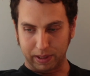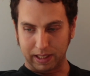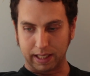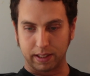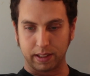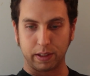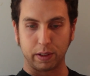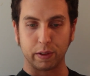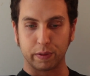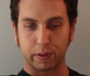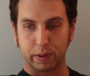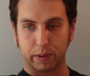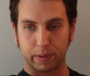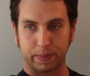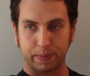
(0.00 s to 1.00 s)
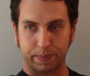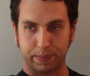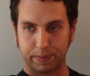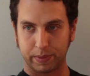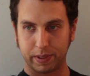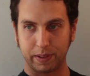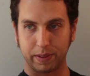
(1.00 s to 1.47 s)
obsessing over
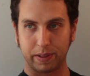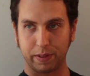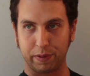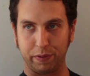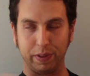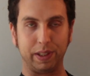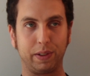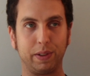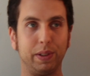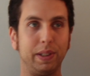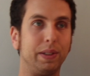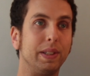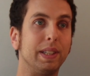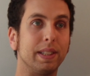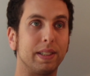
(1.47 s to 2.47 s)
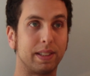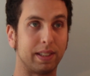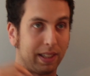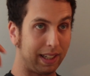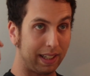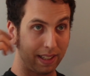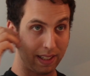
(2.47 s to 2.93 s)
the physical
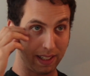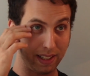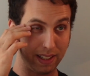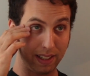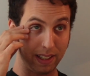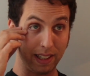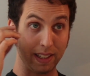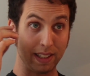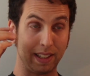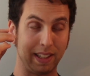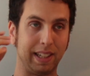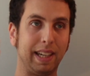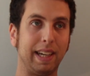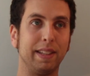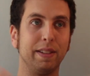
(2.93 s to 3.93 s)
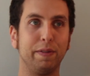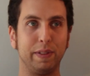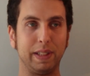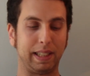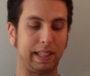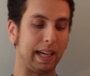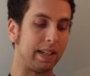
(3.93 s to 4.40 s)
illness that I
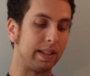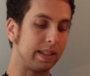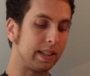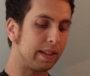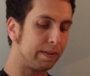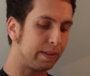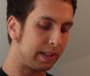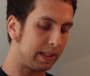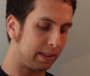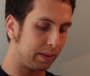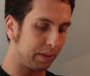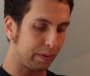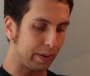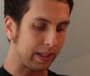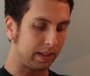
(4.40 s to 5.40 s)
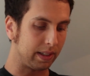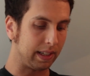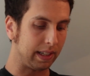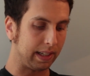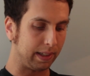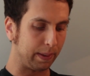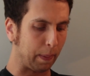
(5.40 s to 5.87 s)
had, the physicality of it, and the
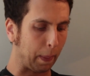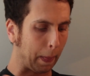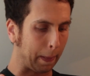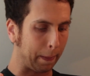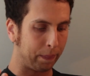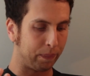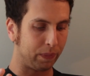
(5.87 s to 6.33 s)
fact that I had